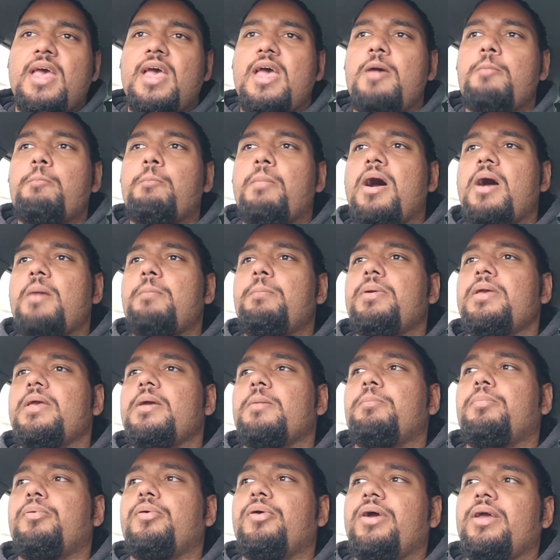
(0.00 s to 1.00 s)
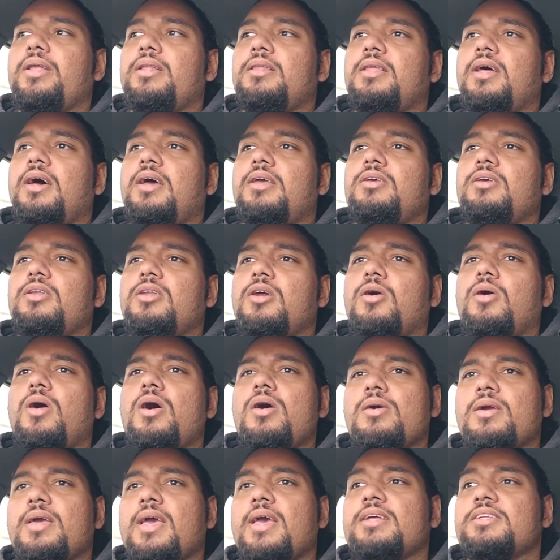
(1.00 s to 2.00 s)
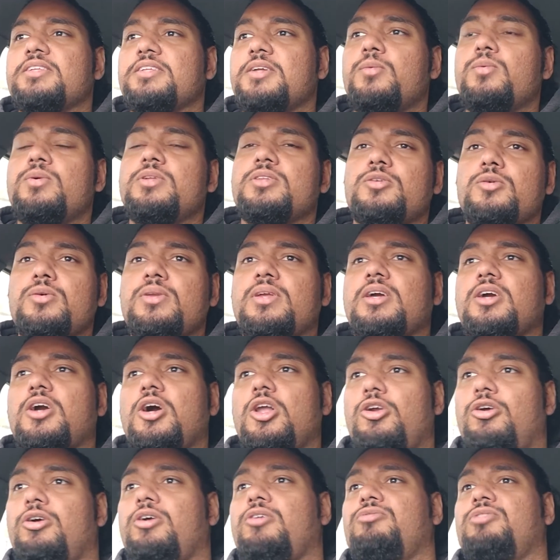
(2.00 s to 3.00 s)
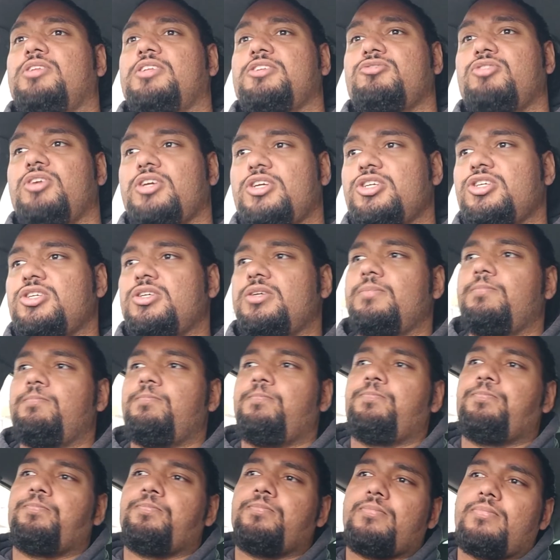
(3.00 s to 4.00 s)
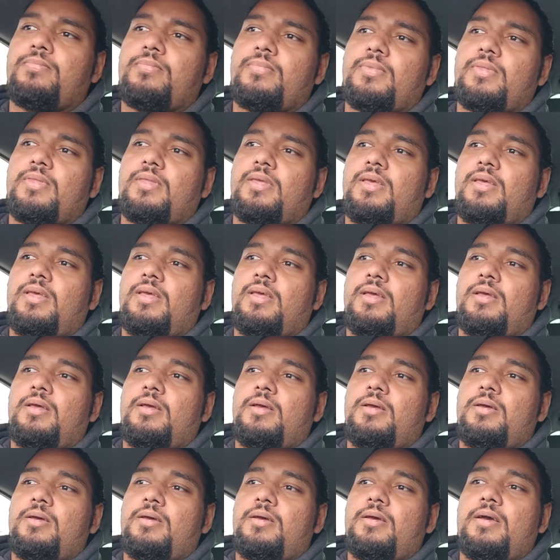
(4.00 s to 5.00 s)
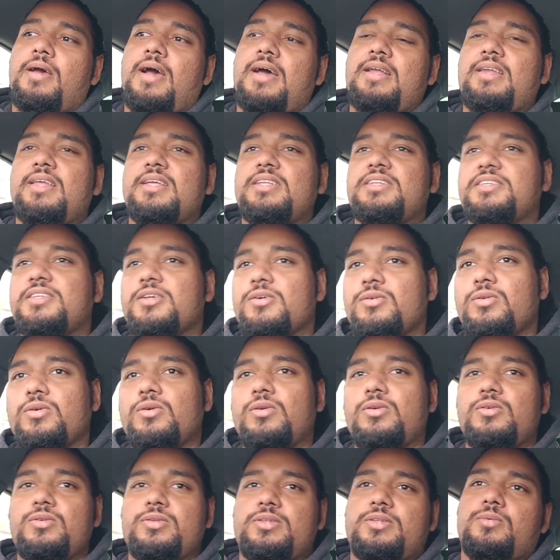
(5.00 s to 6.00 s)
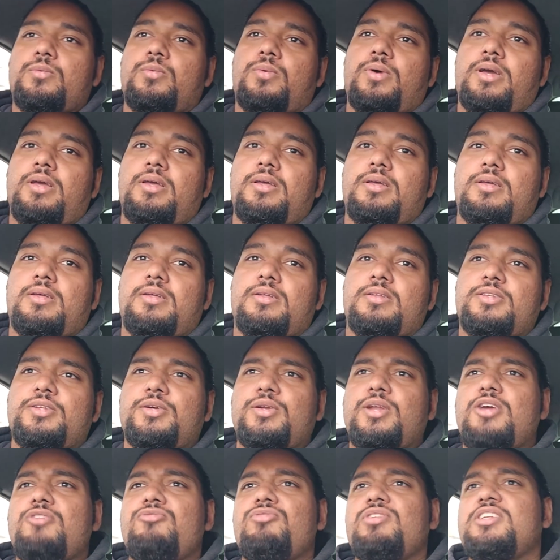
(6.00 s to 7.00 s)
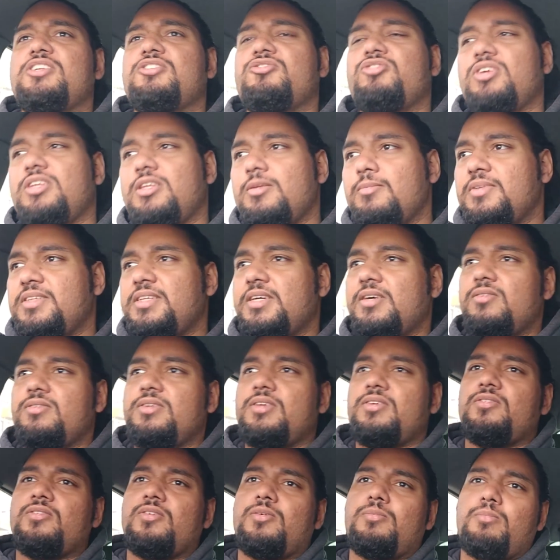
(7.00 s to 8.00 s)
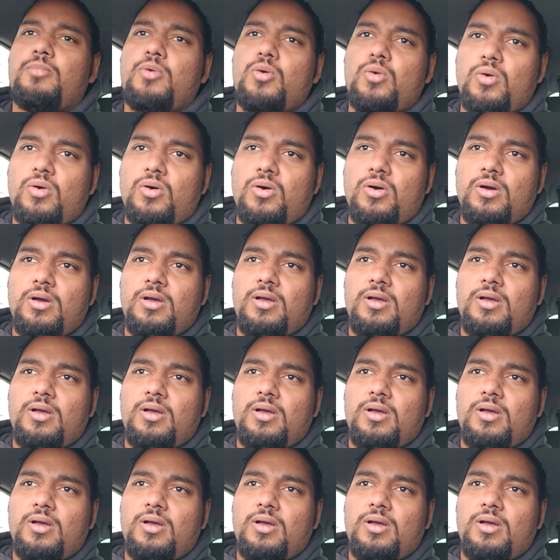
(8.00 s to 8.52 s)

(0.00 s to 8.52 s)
It might be a point that, okay, someone's doing a caloric restriction and they're still not losing weight. So they restrict themselves even more,